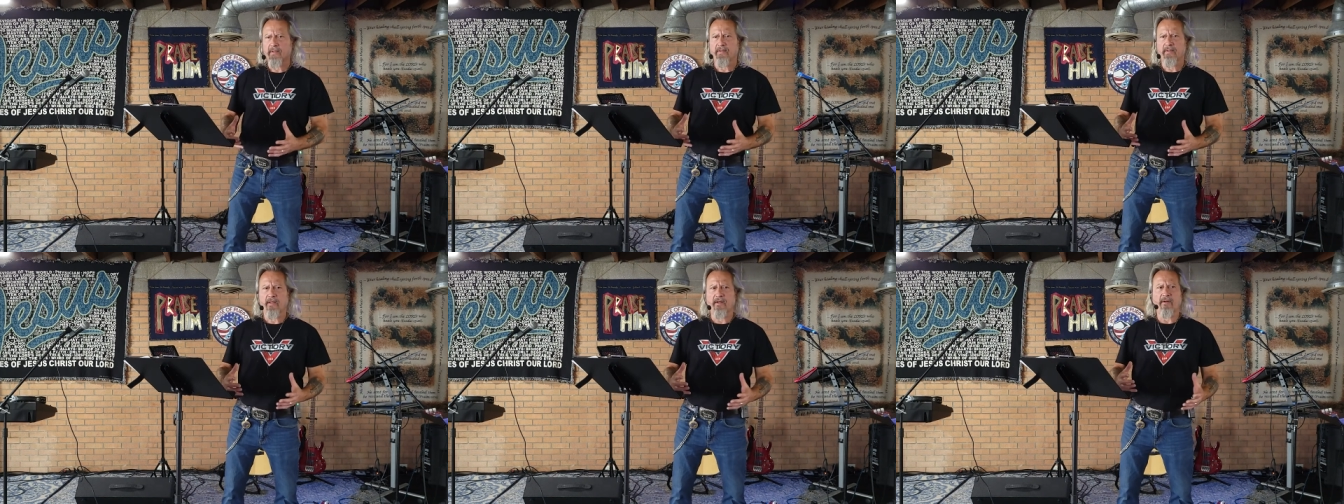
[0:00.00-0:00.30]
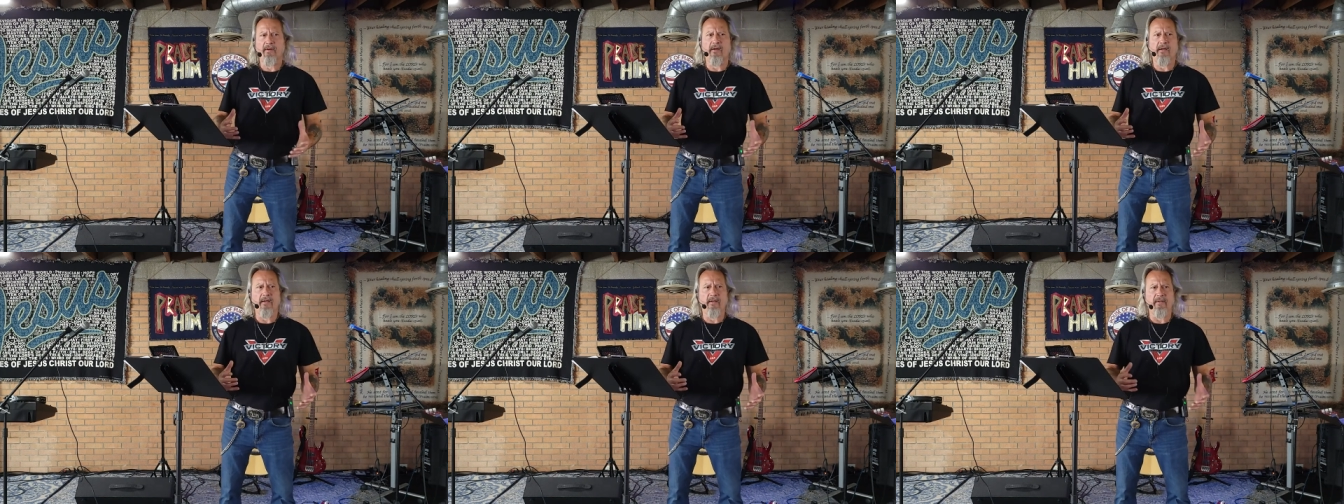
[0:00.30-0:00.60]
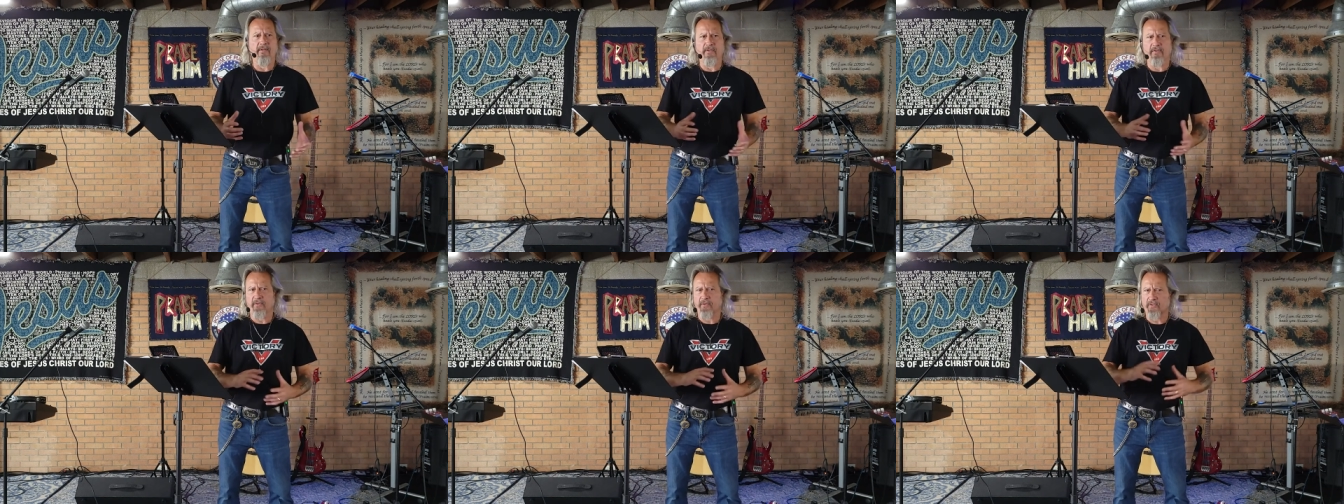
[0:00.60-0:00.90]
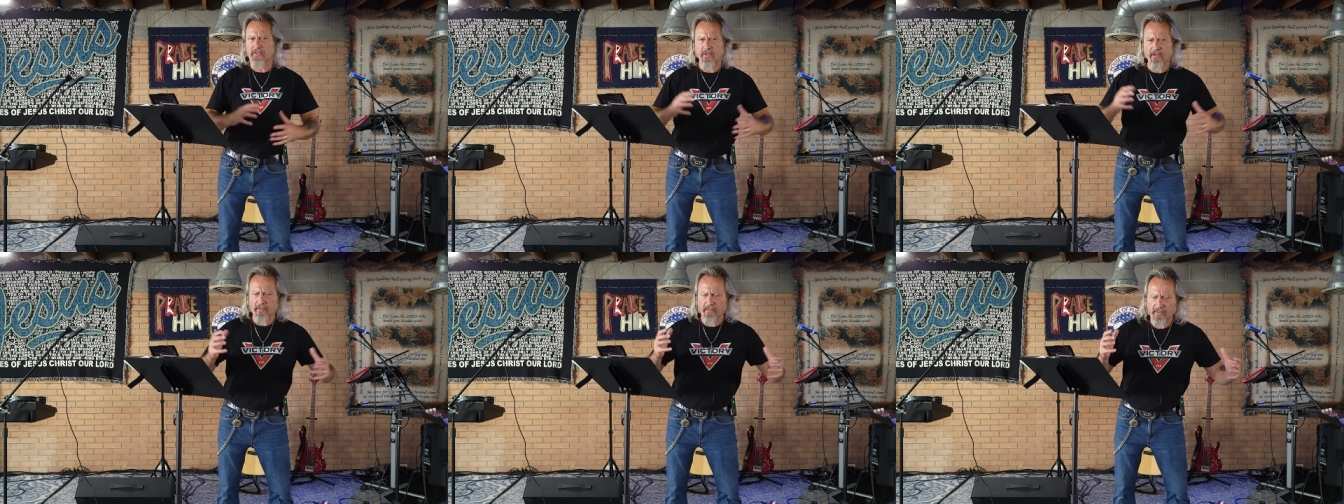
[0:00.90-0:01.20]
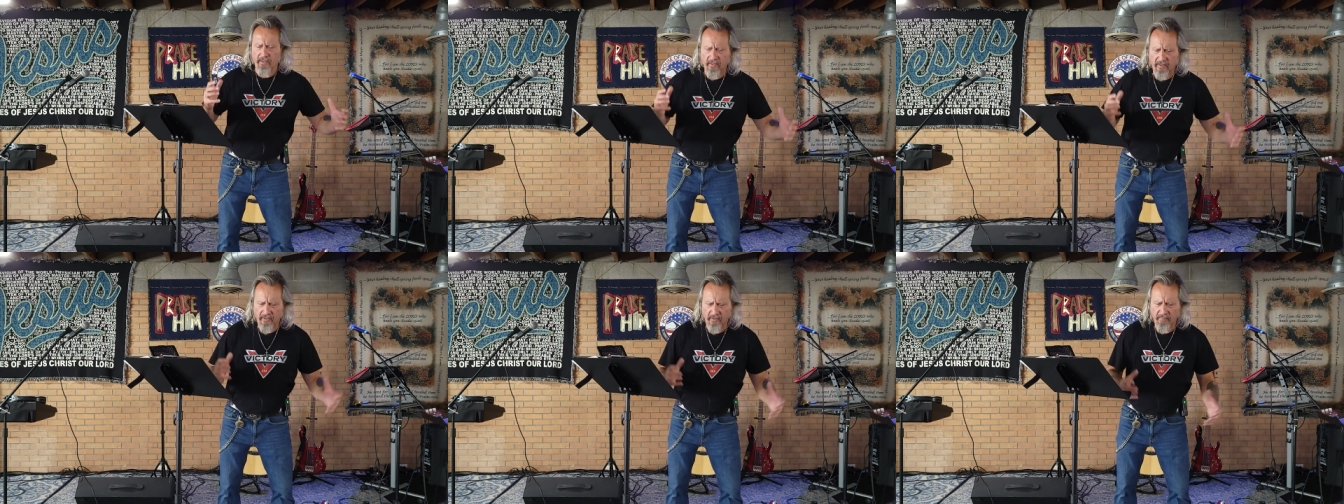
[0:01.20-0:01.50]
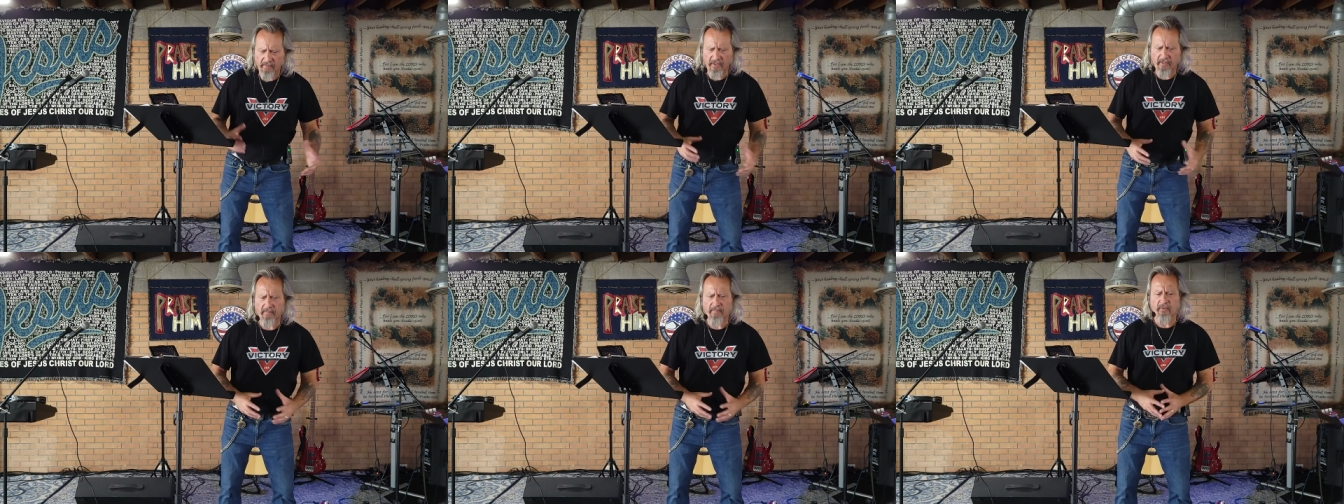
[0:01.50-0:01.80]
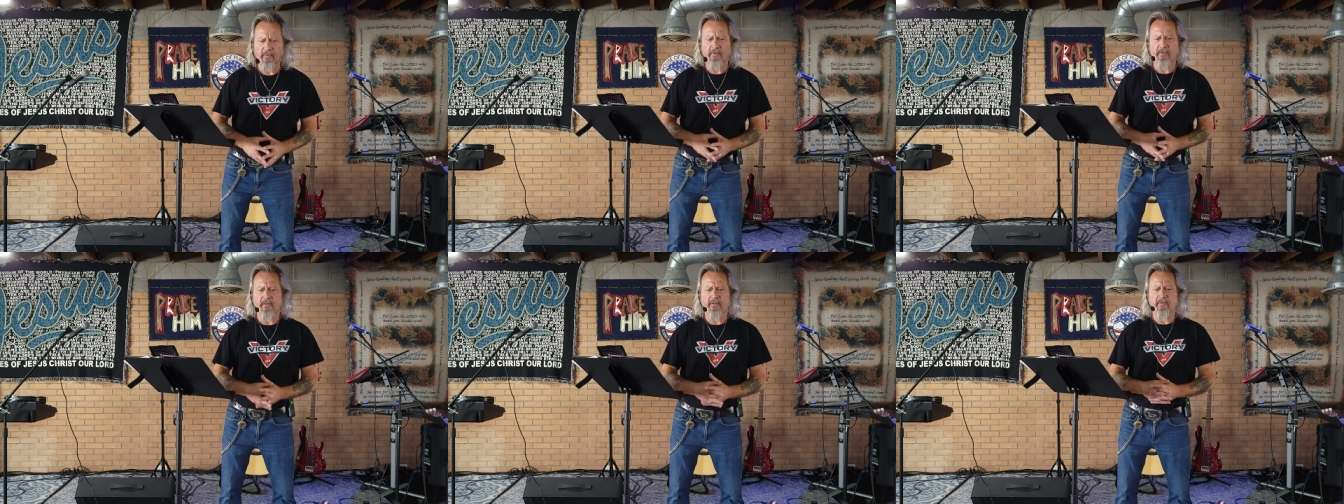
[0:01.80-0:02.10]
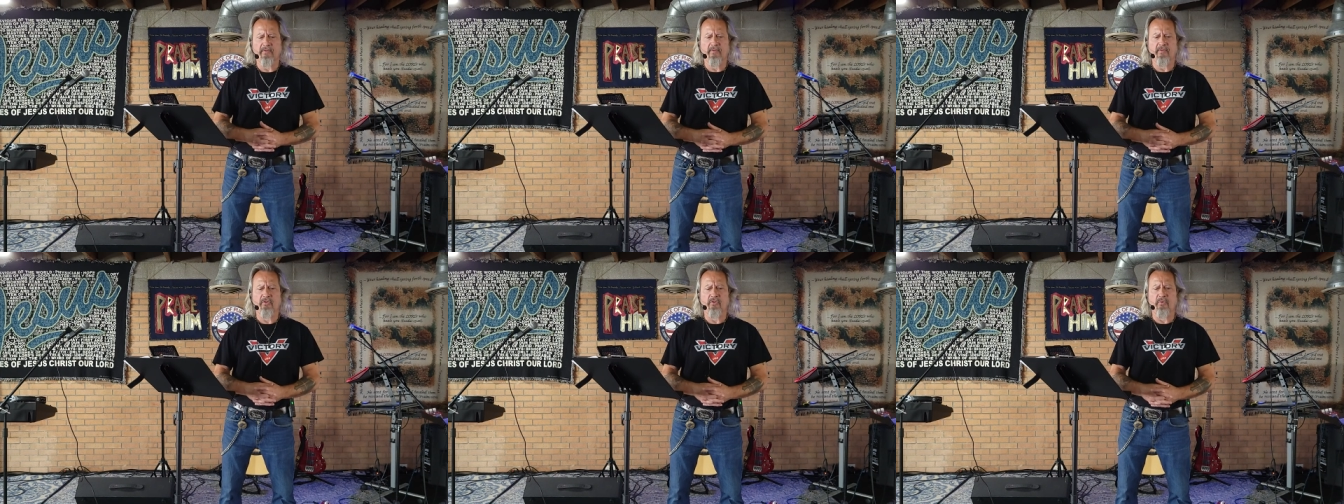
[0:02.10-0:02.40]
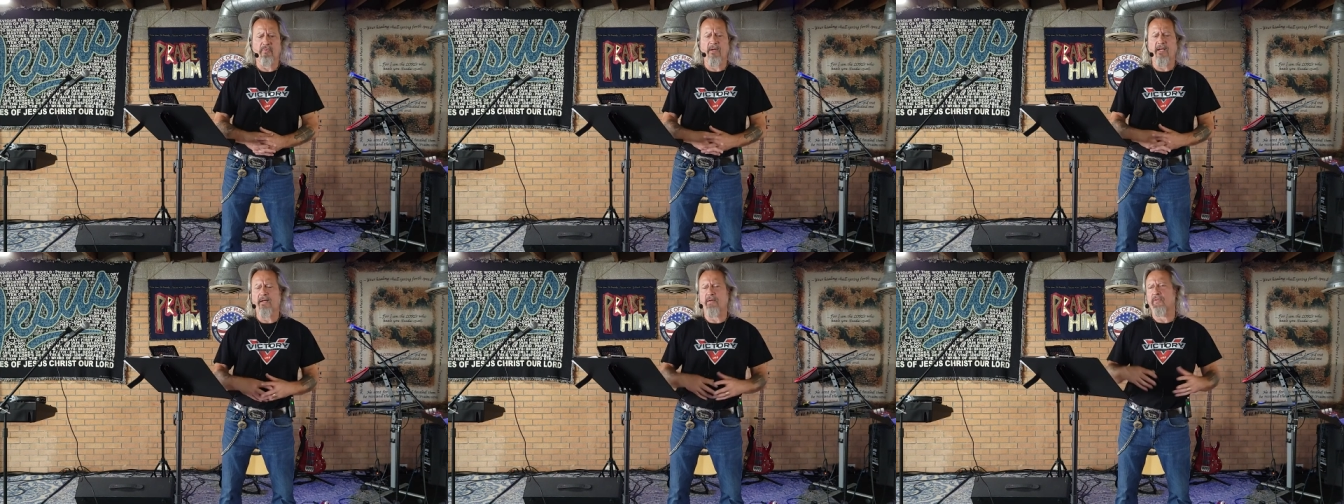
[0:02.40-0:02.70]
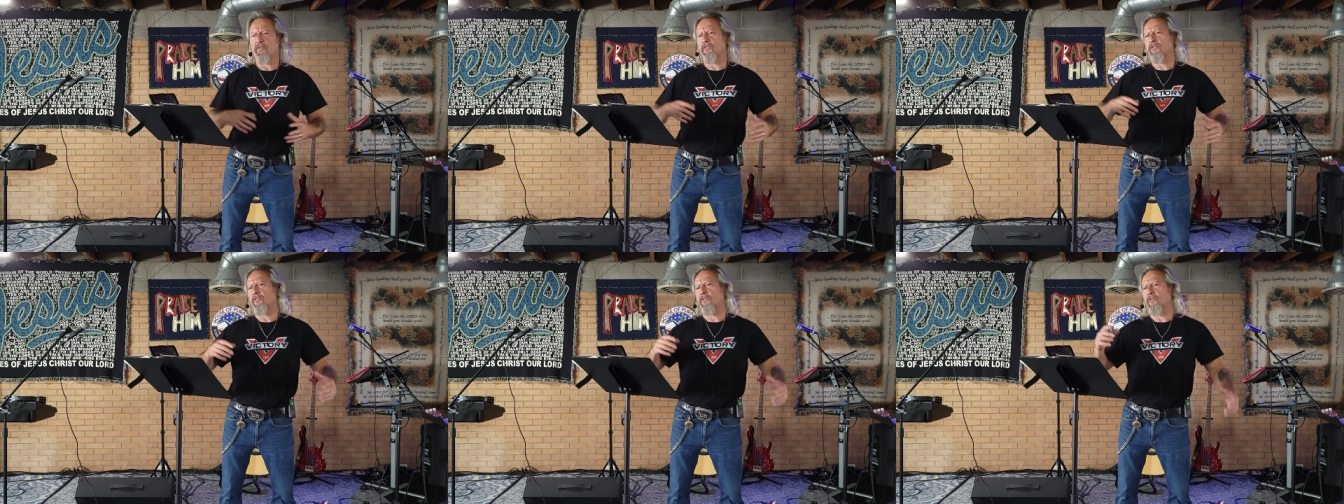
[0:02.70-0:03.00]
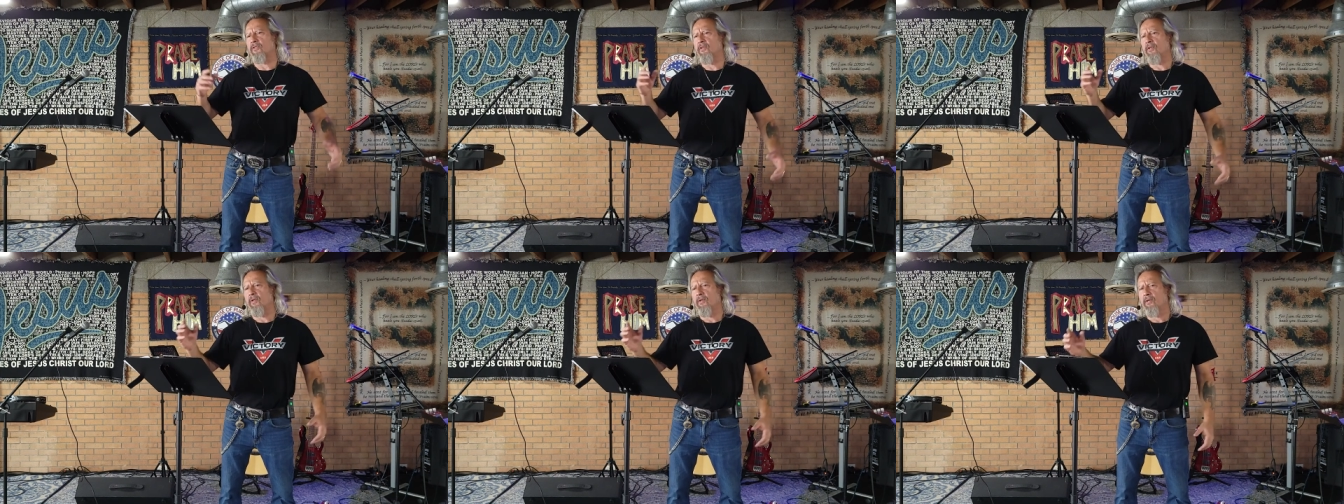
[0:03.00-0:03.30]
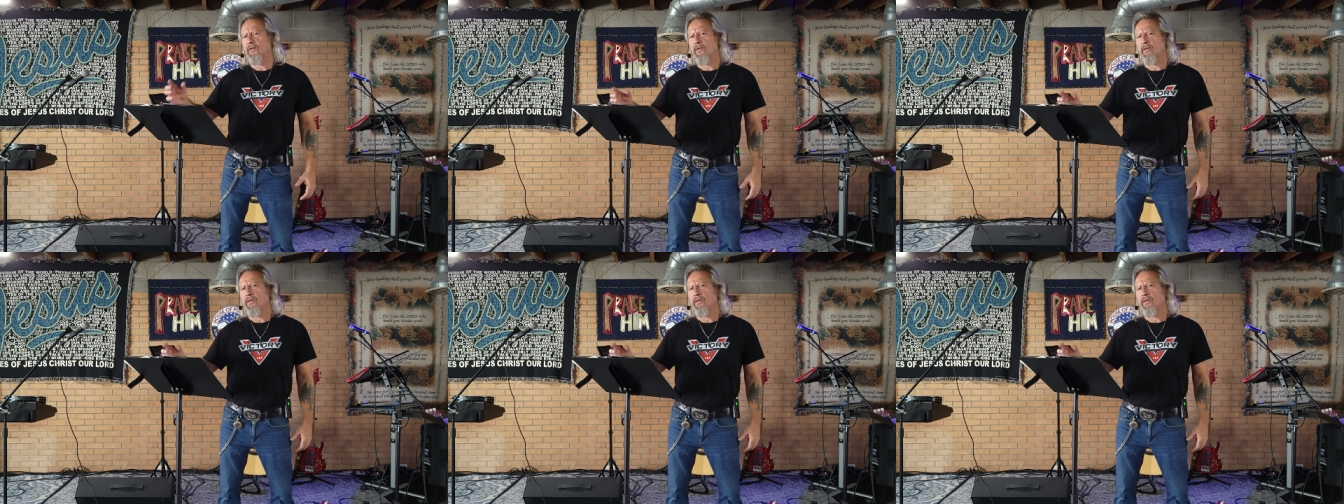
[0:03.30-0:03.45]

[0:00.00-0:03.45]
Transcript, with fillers: that our elders and the people that surround us and